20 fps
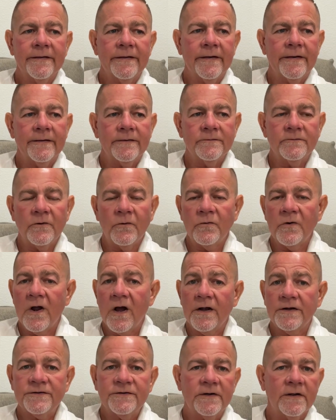No
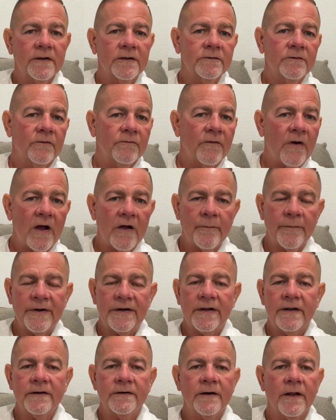nausea, no
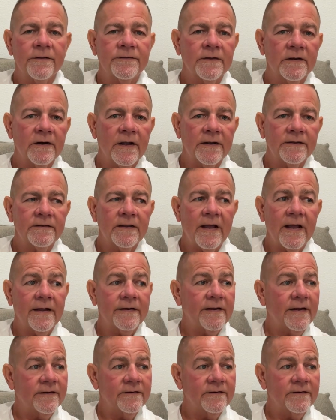vomiting, nothing like that.